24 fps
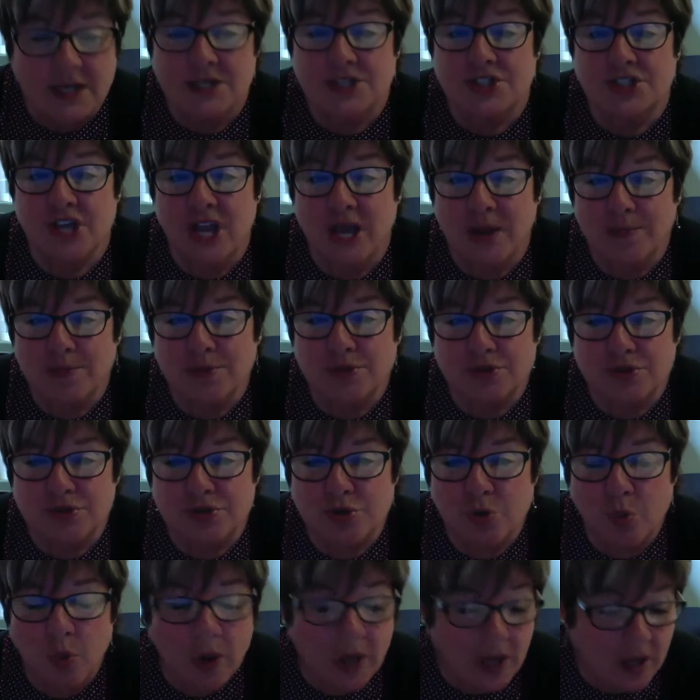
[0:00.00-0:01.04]
Chapter
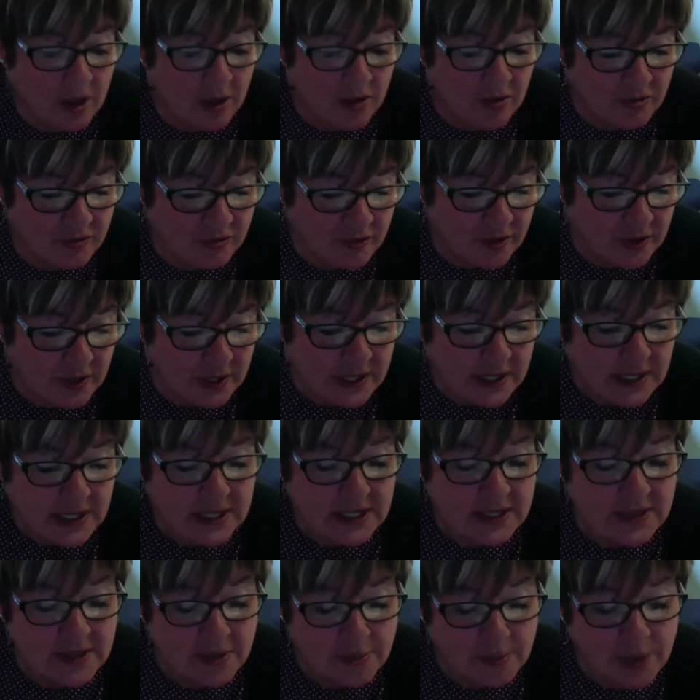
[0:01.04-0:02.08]
12
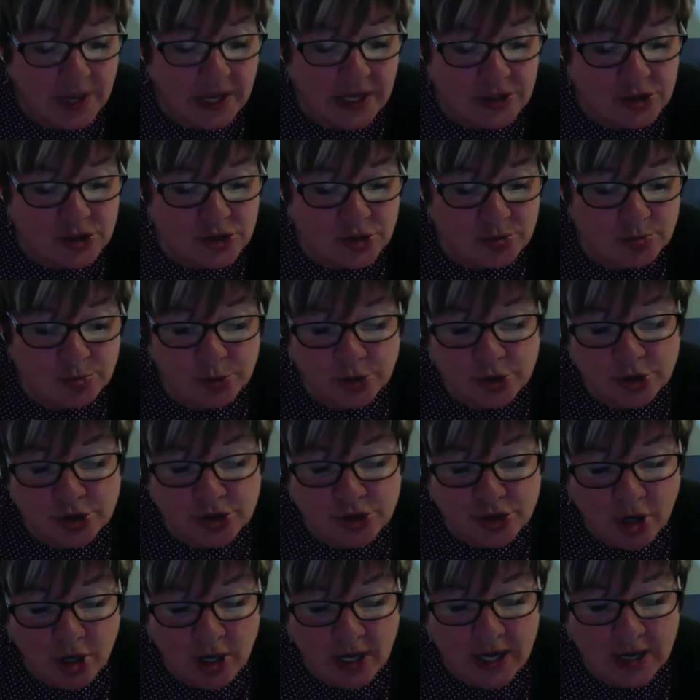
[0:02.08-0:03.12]
in the Pender,
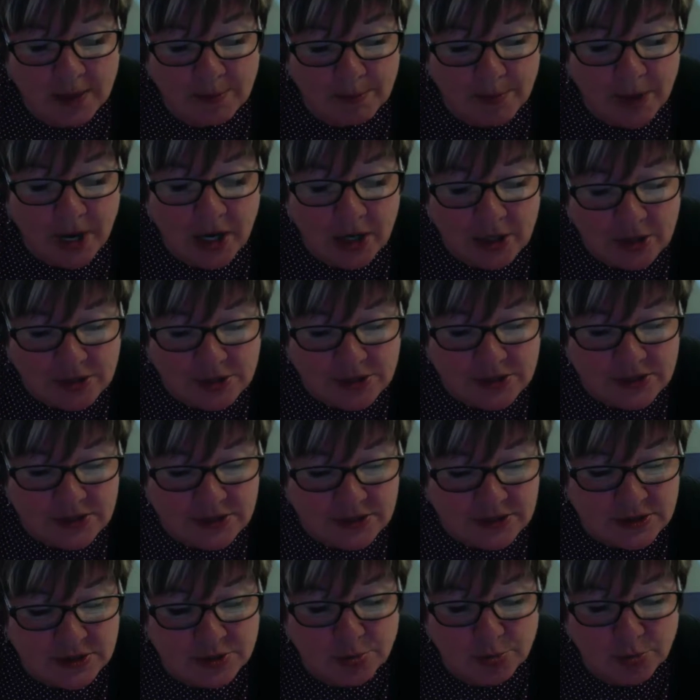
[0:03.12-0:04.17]
Murdaugh, and
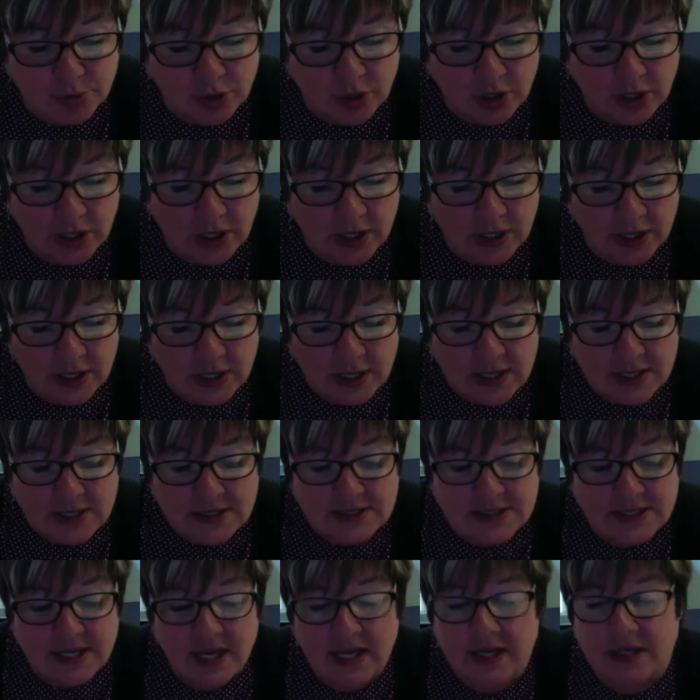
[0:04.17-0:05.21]
Parsons book
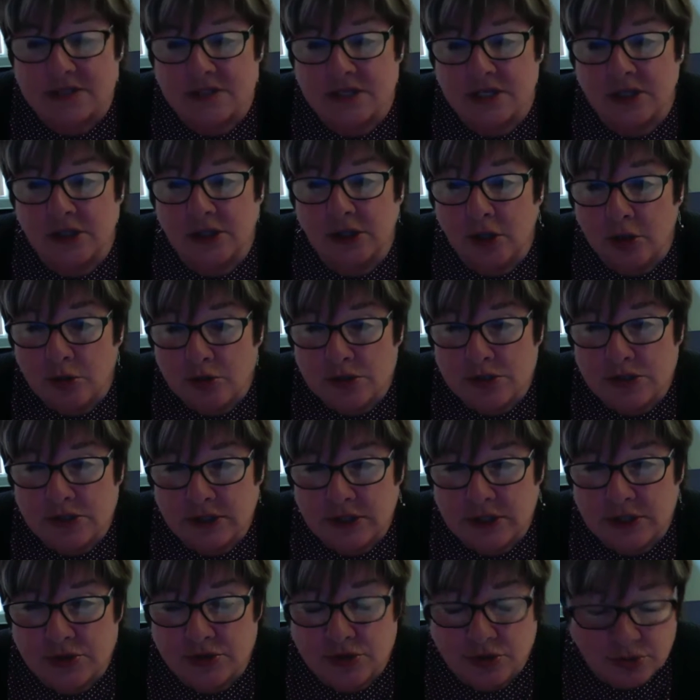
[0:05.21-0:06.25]
ties
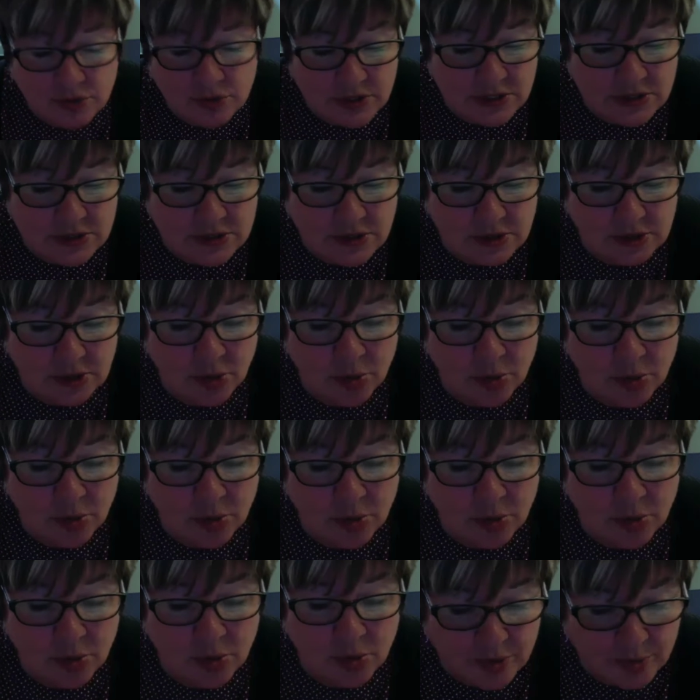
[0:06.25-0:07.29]
closely to these global
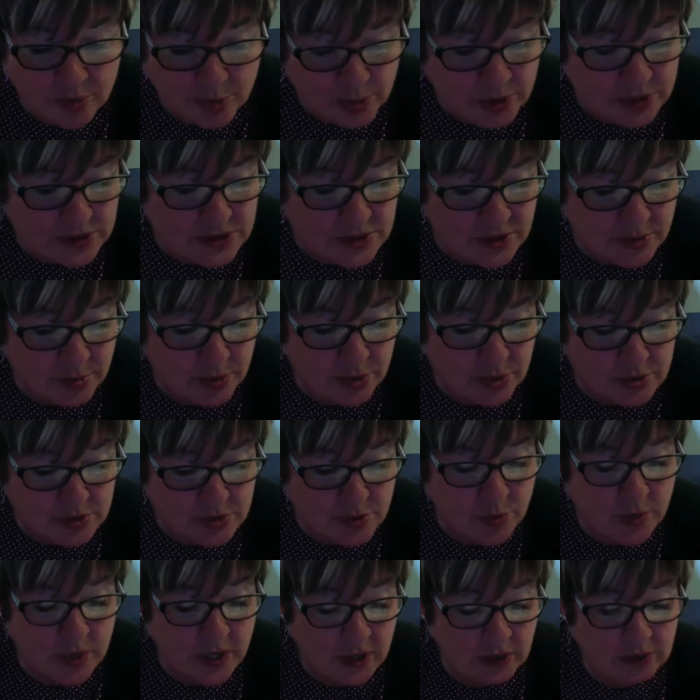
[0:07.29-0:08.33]
health principles
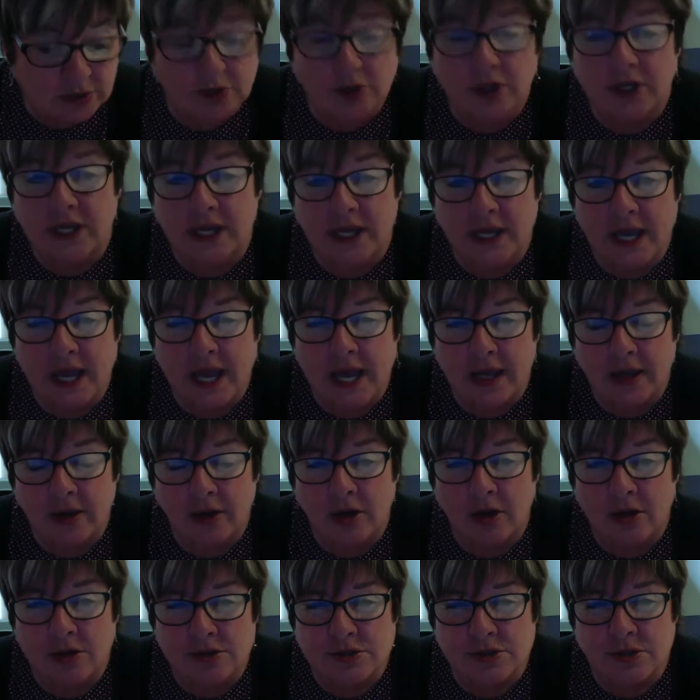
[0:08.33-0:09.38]
we are looking at,
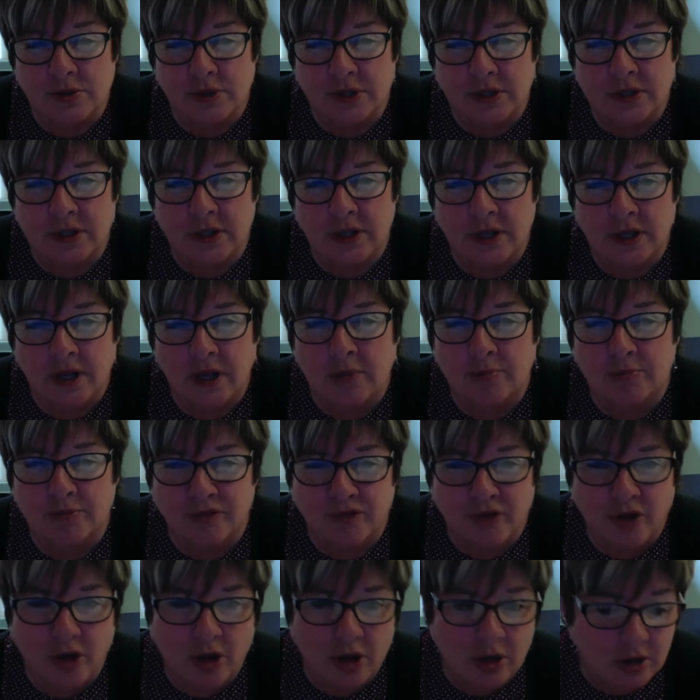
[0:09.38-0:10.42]
also in the
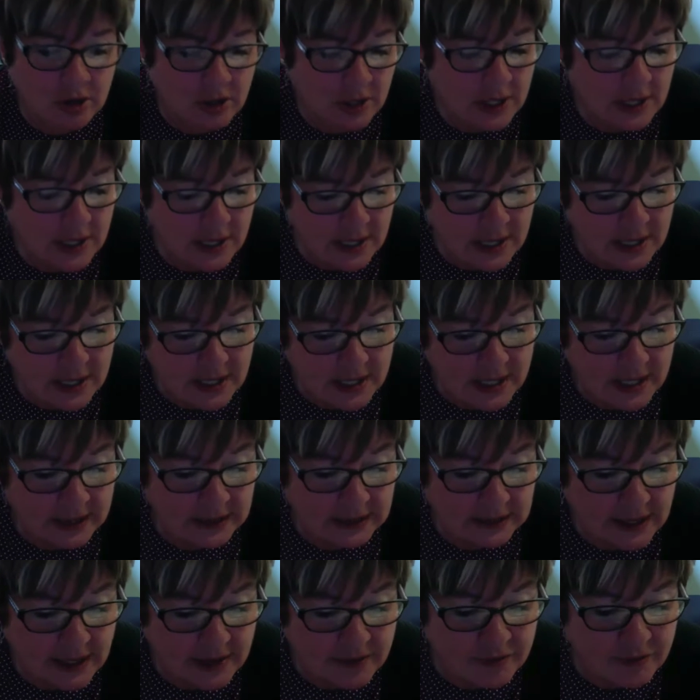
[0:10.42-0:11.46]
Upval and
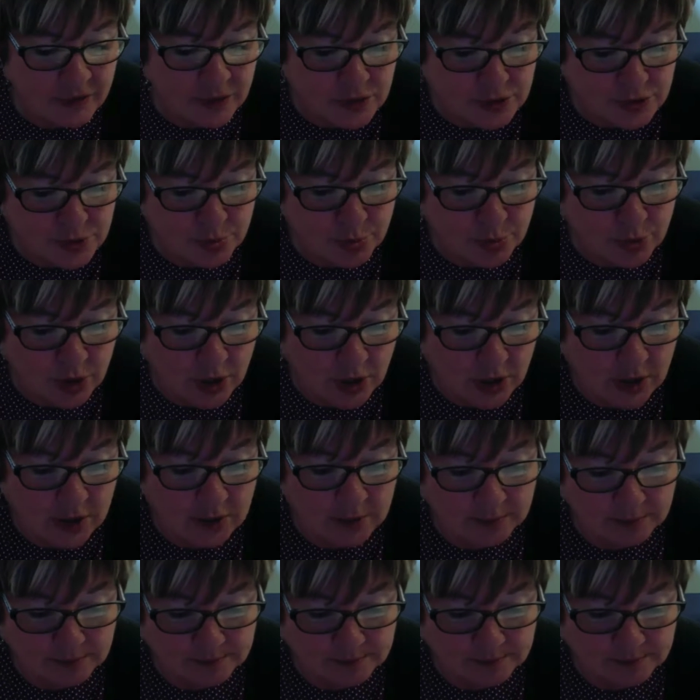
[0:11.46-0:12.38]
Leffers book.